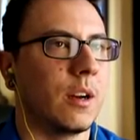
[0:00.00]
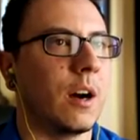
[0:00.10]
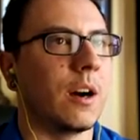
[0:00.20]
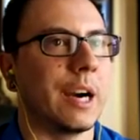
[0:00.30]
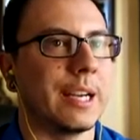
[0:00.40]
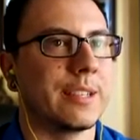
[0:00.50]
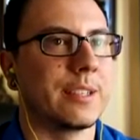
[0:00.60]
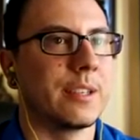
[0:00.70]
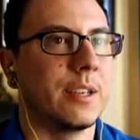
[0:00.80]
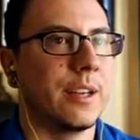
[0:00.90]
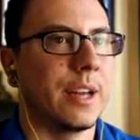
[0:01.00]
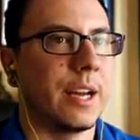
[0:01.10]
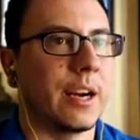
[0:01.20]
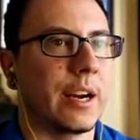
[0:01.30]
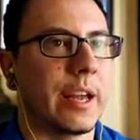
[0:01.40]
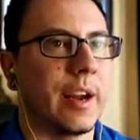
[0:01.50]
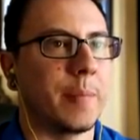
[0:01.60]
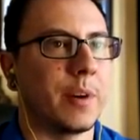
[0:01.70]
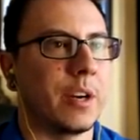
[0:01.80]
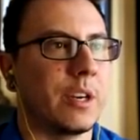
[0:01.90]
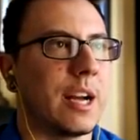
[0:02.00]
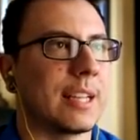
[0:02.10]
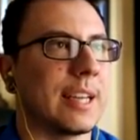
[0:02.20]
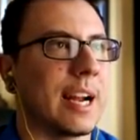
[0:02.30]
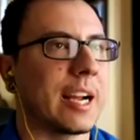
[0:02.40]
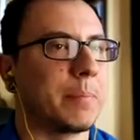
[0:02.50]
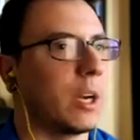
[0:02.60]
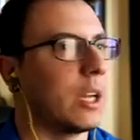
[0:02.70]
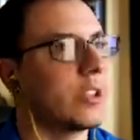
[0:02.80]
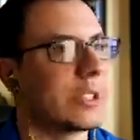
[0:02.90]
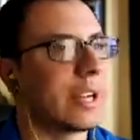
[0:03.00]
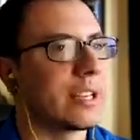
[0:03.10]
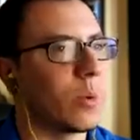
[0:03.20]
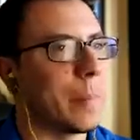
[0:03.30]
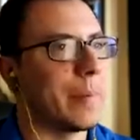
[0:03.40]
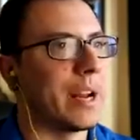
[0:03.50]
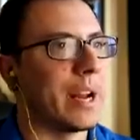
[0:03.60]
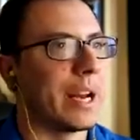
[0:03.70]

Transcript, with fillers: All right. I got a hammer. Not that I can probably use that as a weapon